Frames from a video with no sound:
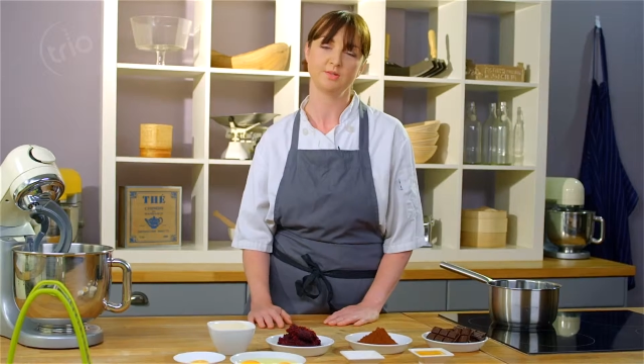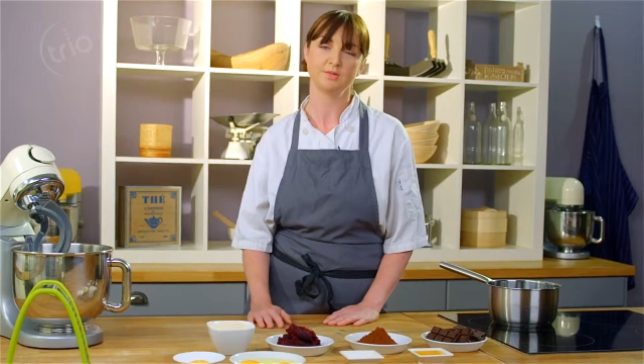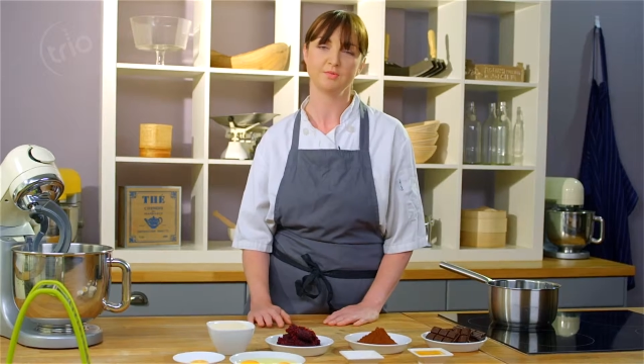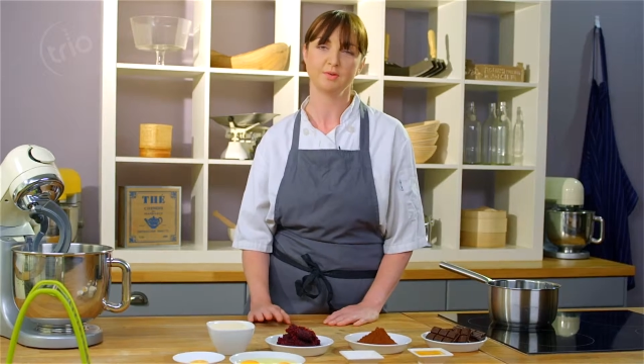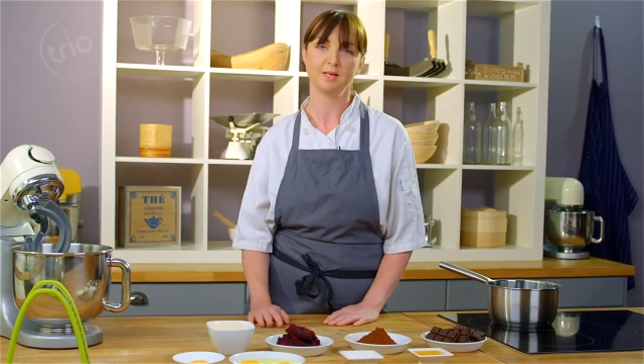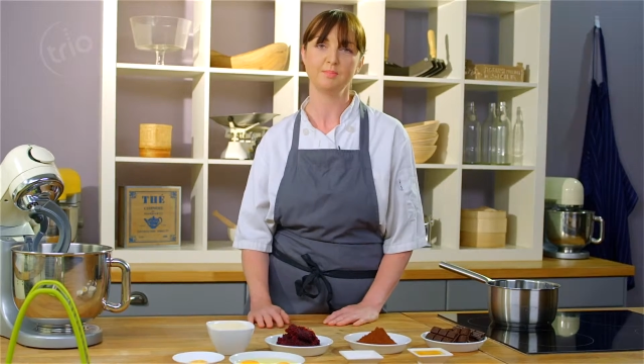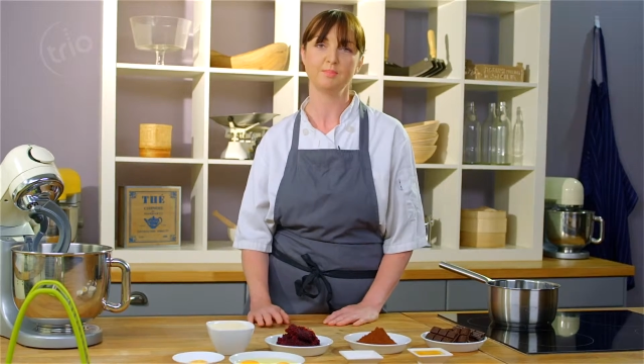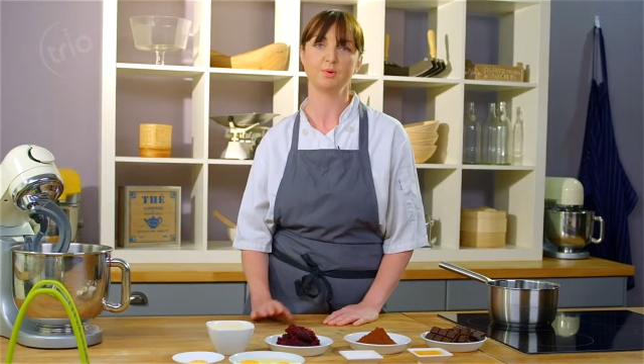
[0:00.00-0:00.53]
so
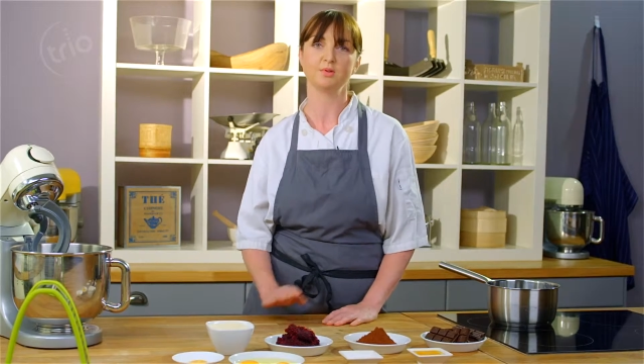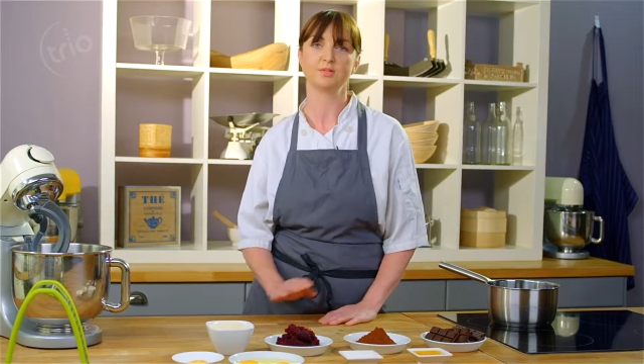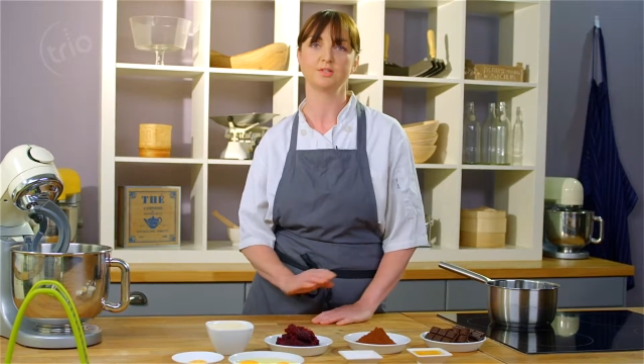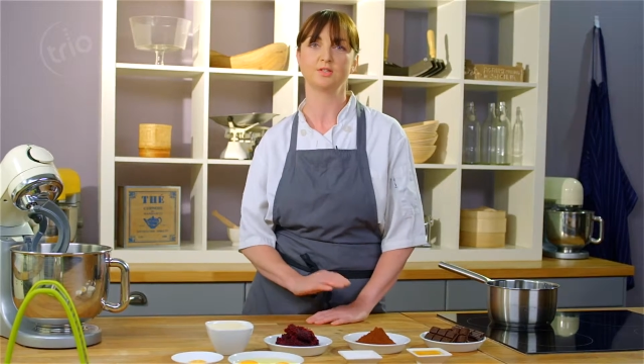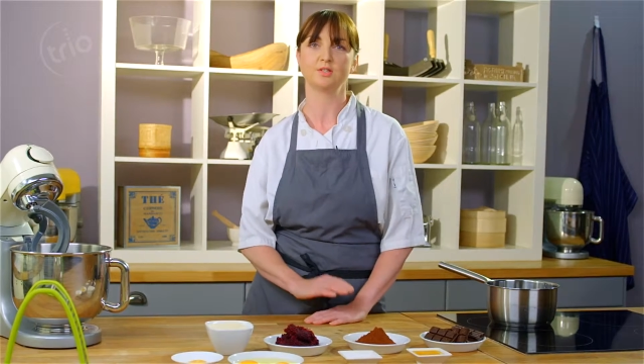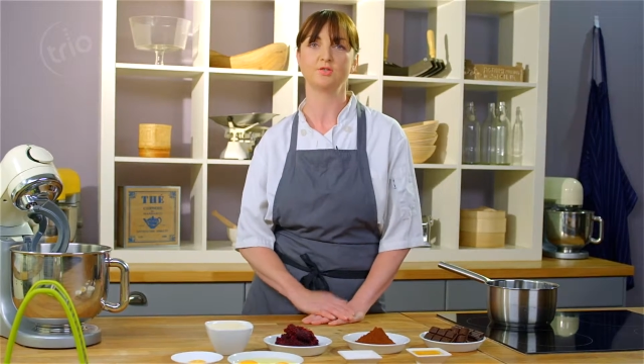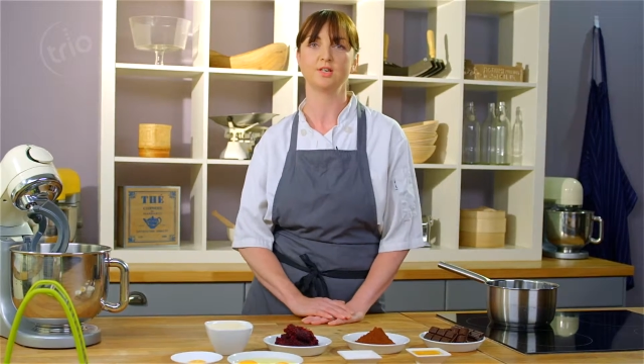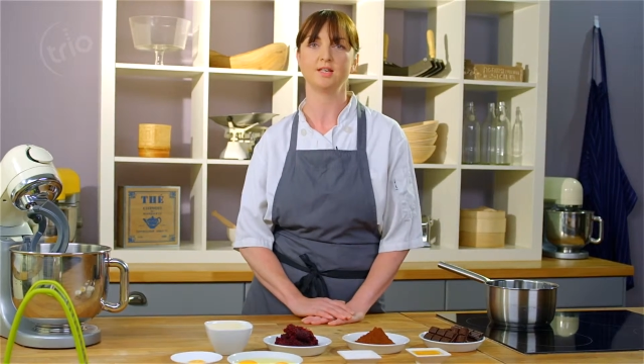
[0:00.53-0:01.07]
it's really
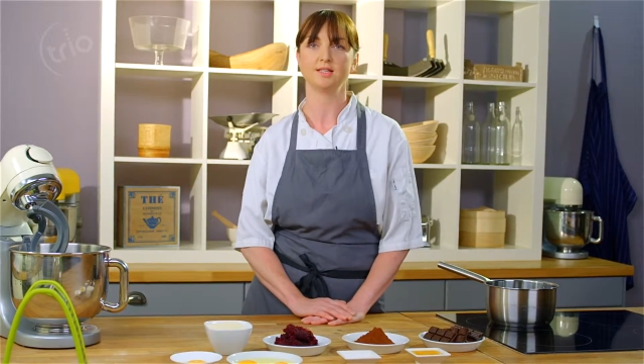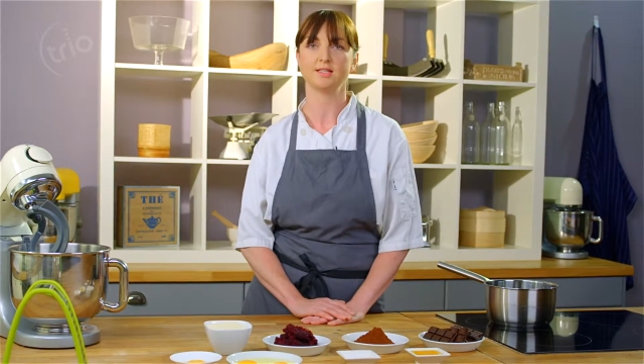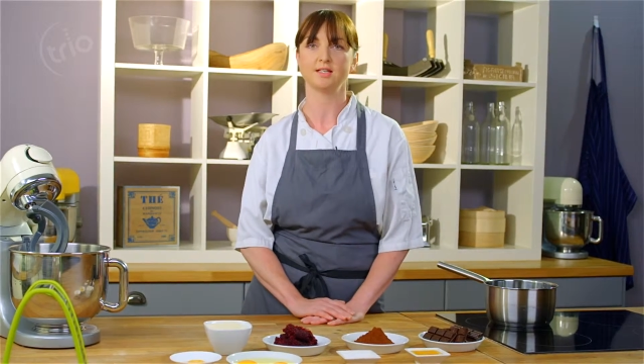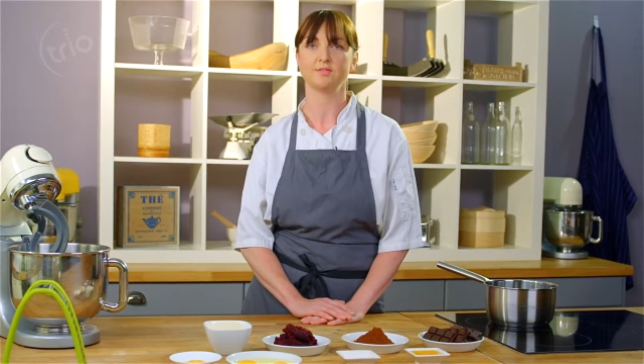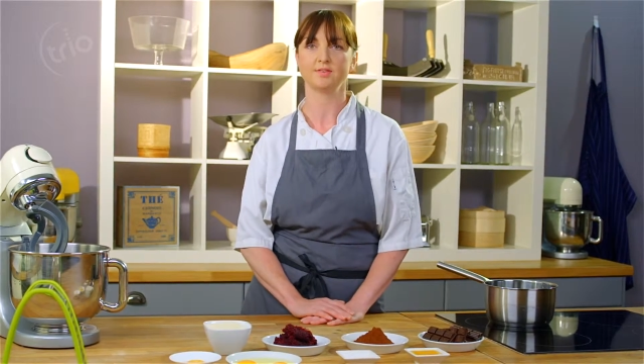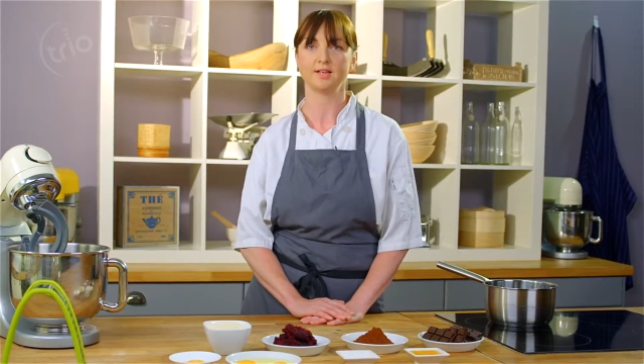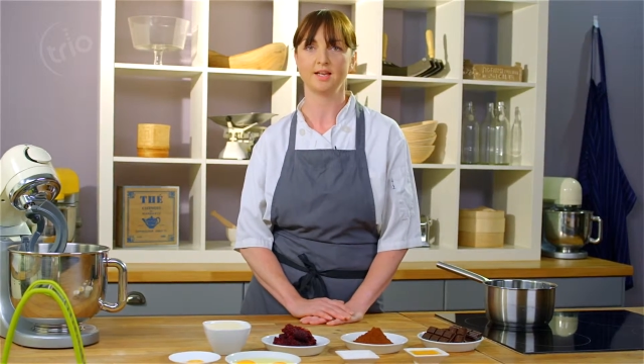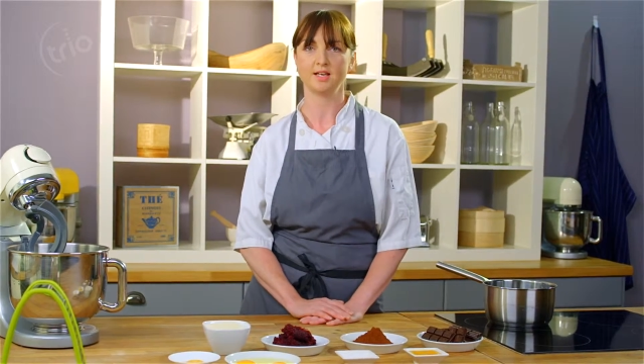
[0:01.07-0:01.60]
important to treat
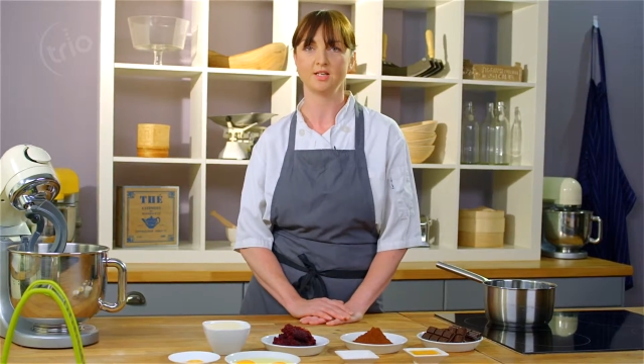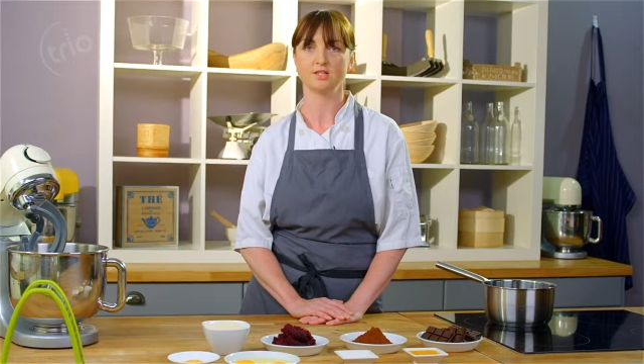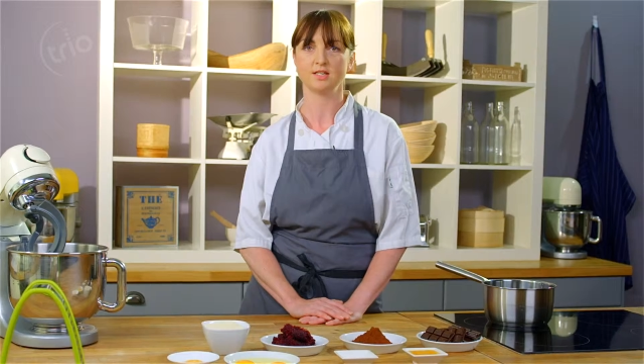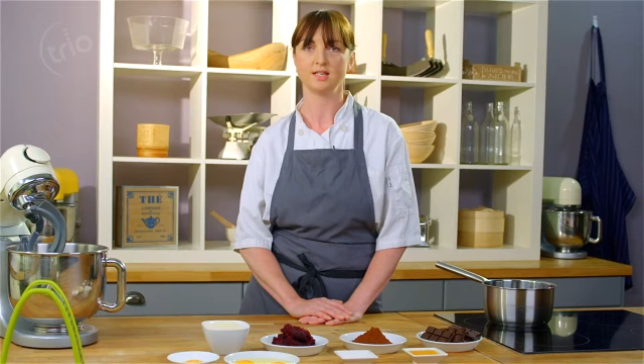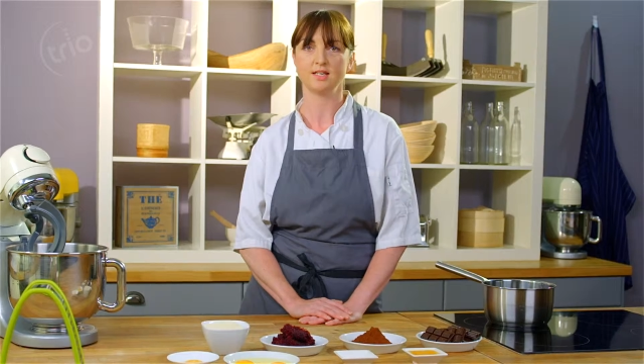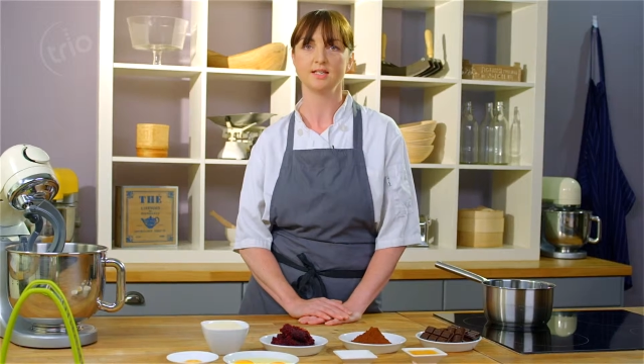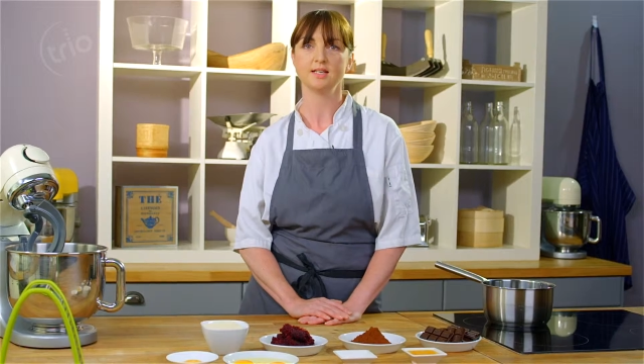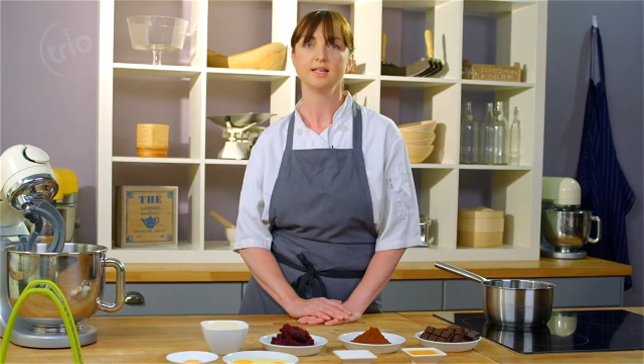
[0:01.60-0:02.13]
yourself
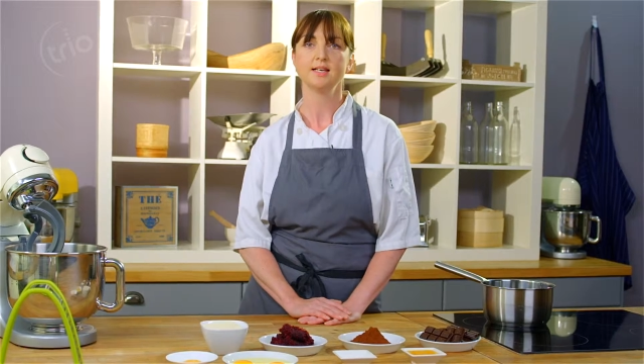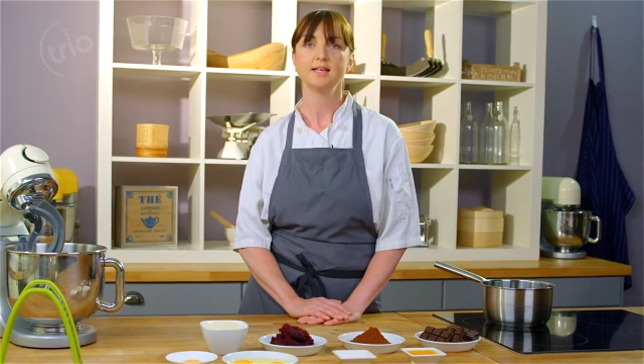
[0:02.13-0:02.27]
occasionally.